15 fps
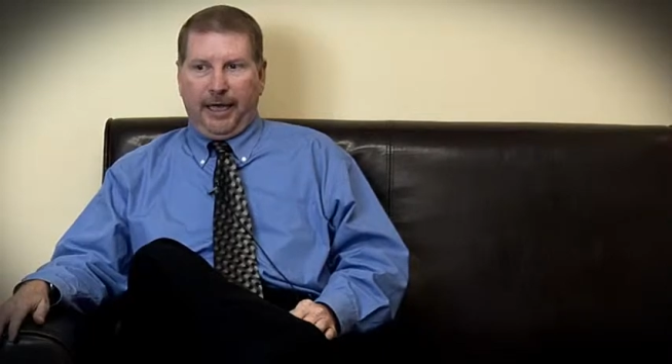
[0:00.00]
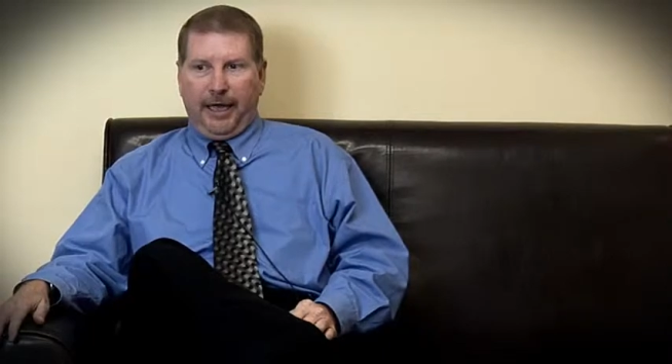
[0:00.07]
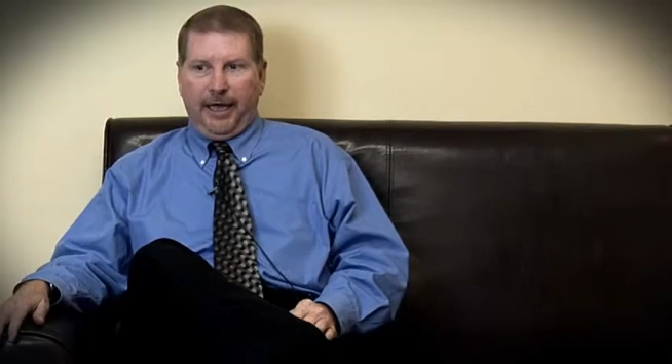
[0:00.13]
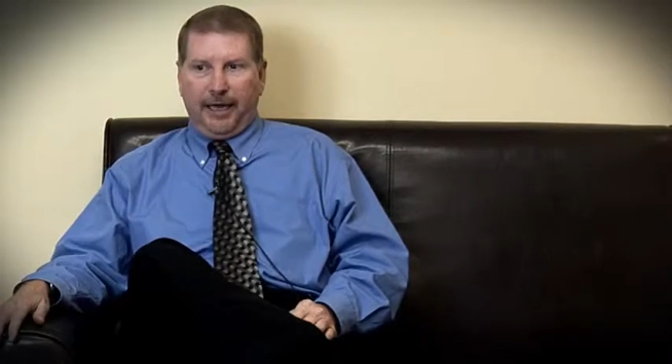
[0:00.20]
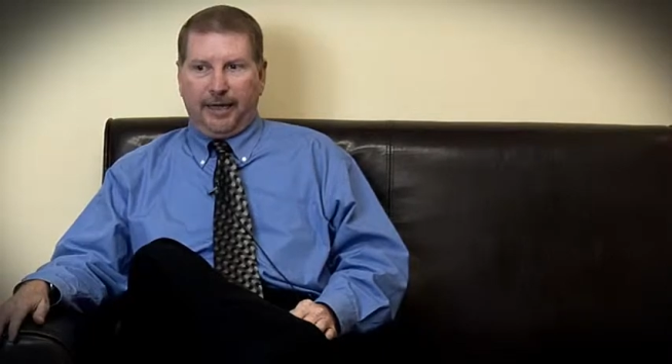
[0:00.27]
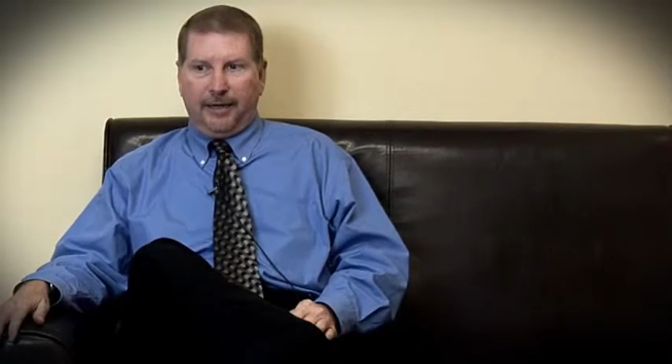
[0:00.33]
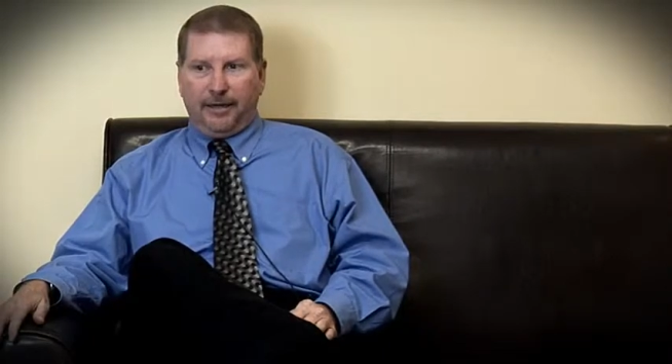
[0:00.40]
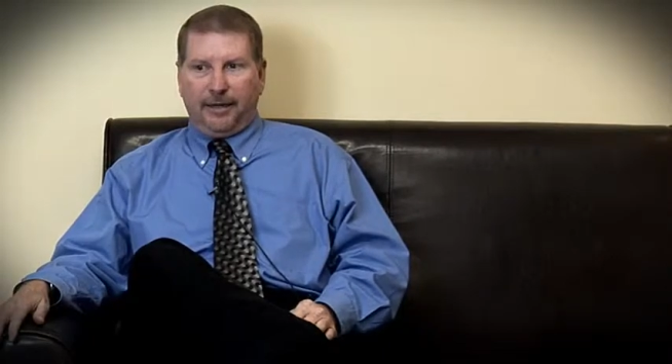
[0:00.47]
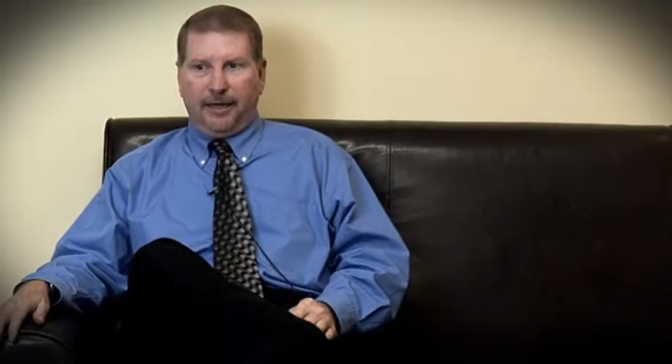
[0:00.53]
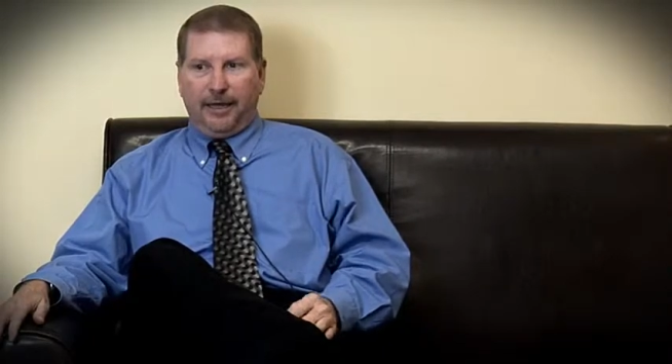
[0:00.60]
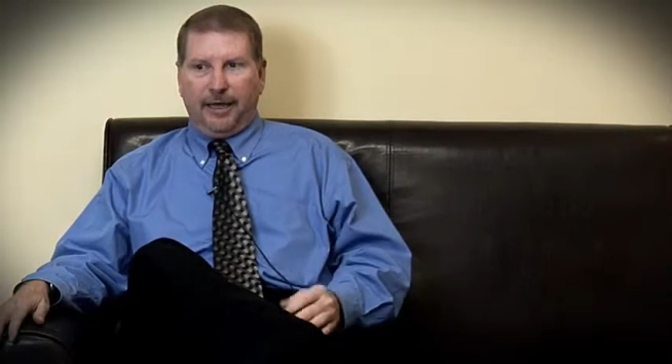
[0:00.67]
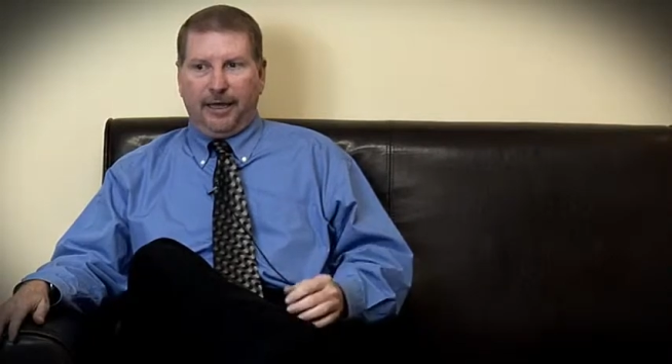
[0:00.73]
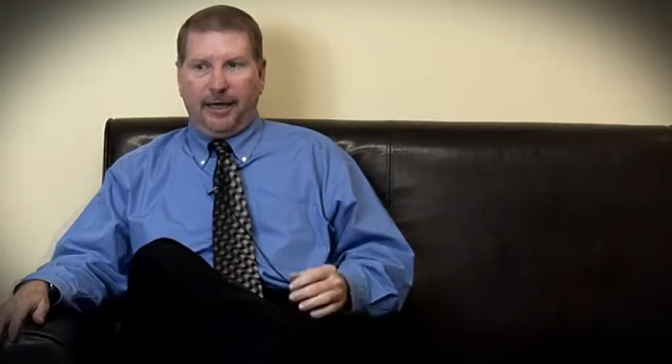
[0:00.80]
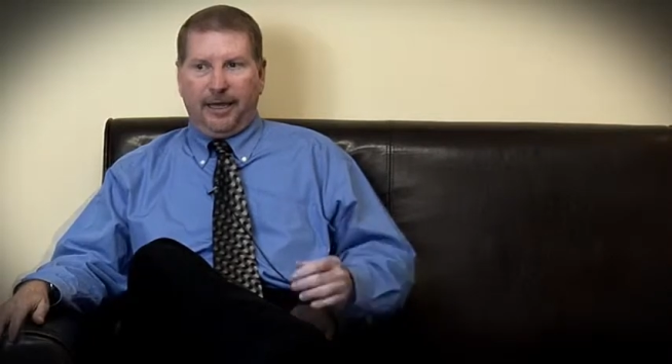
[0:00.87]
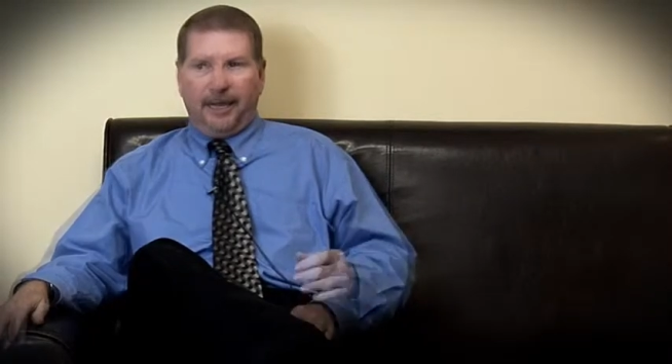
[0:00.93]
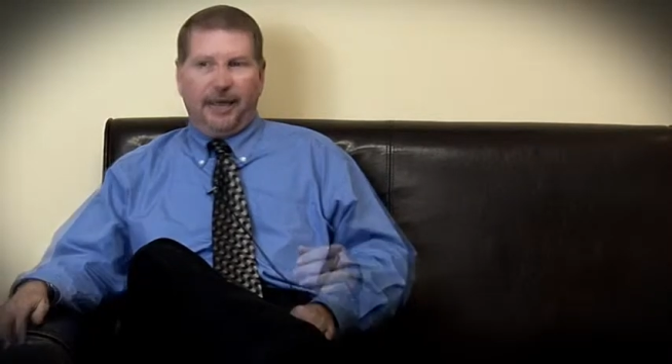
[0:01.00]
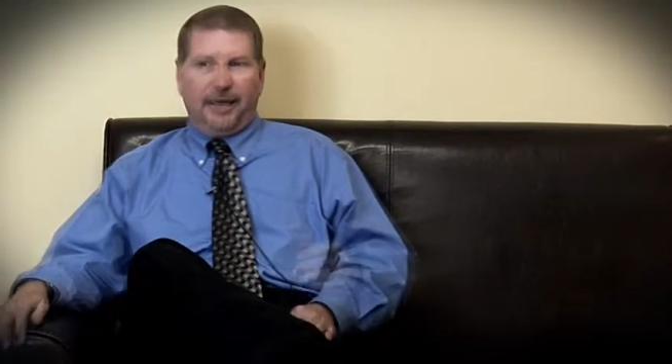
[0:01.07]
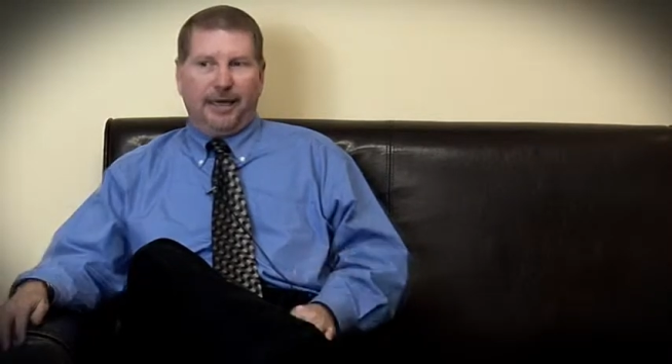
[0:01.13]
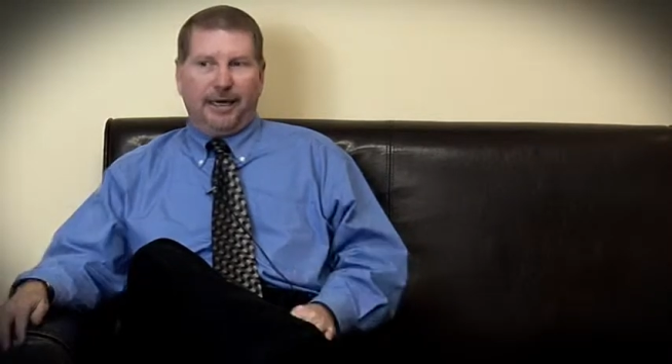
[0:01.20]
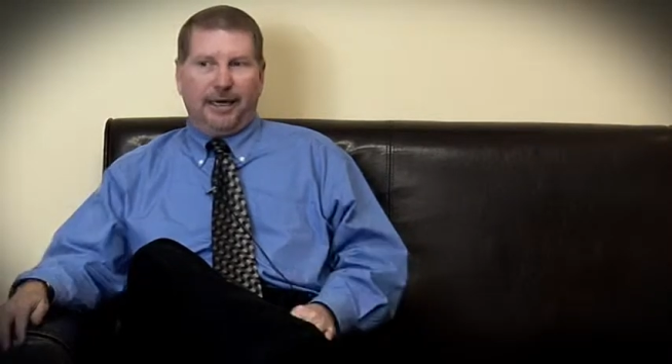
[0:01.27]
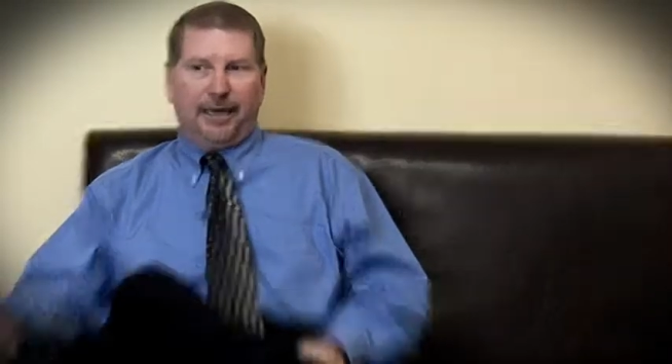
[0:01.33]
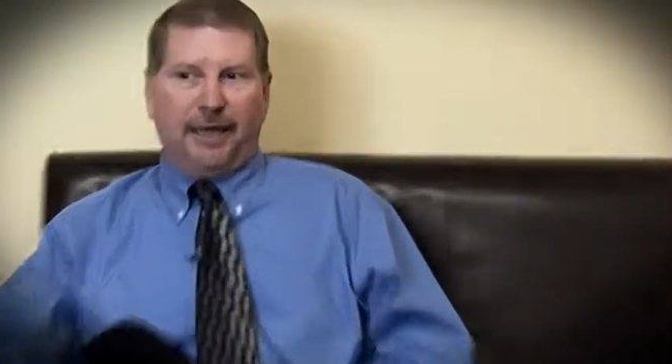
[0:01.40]
And
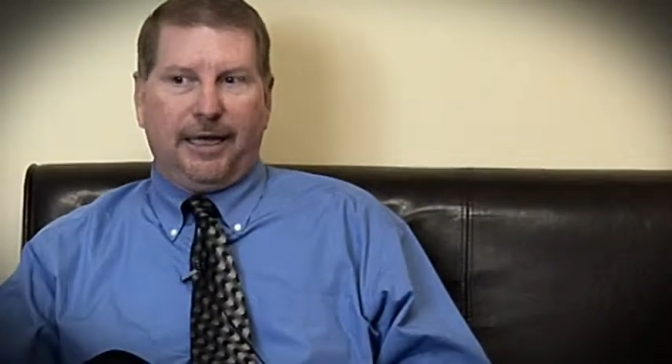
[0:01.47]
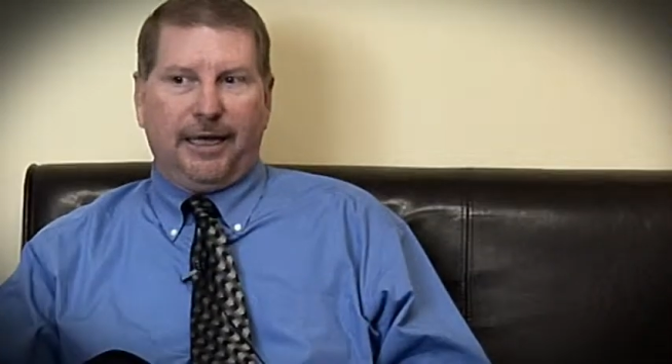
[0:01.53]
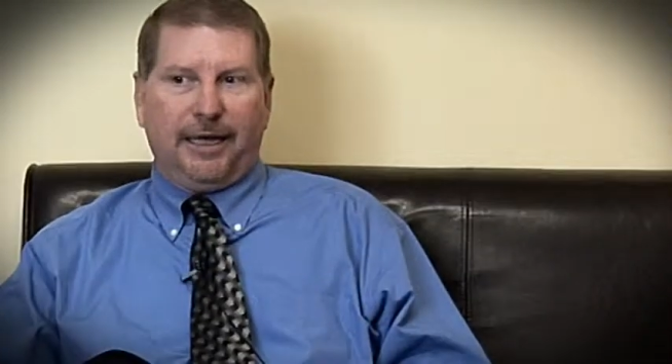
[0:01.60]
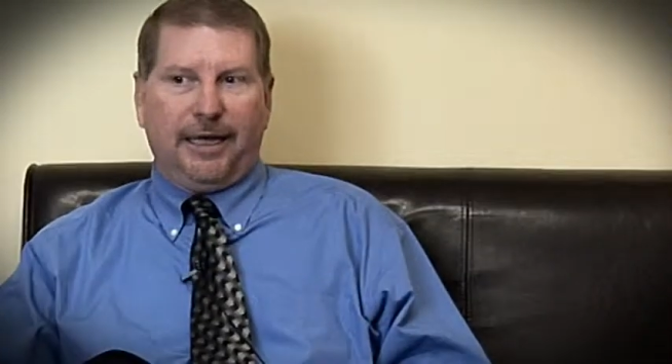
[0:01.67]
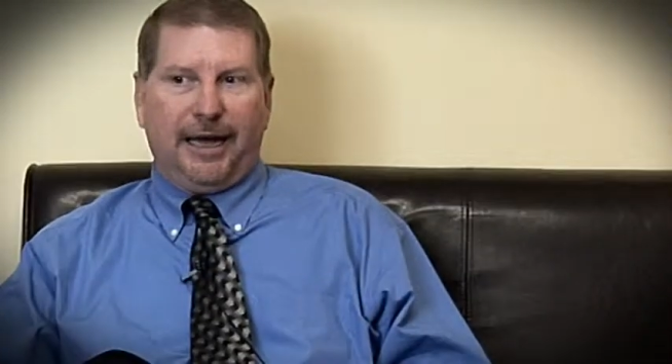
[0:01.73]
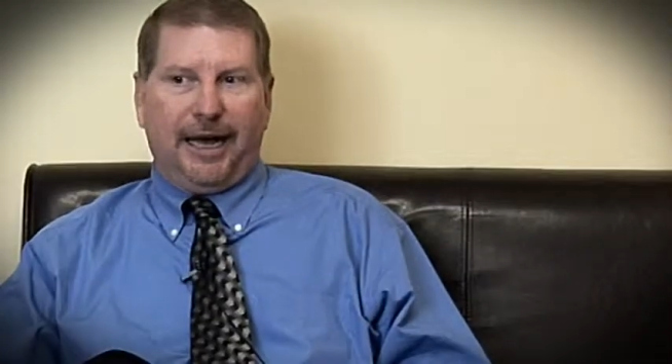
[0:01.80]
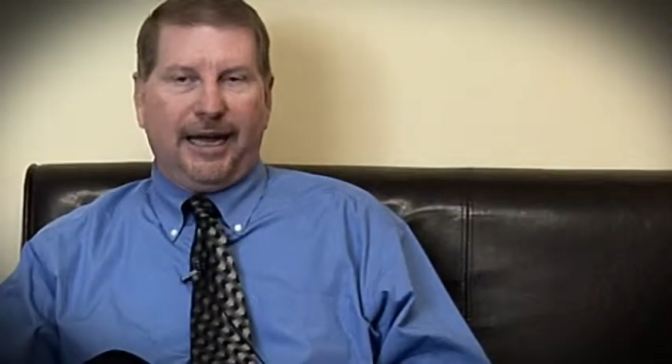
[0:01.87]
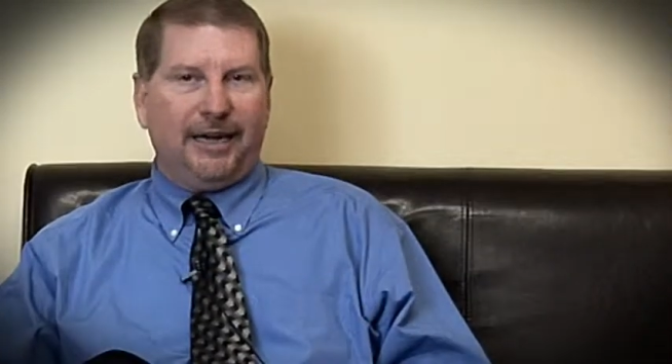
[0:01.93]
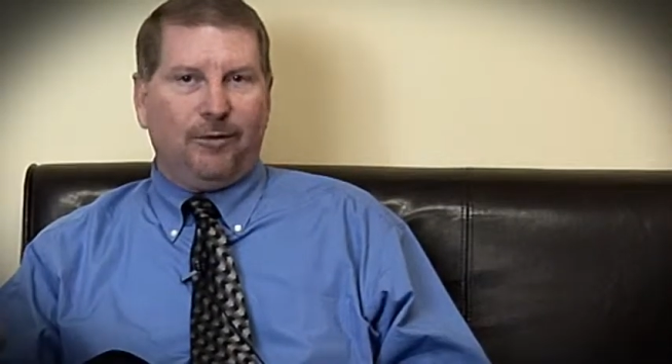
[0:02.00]
I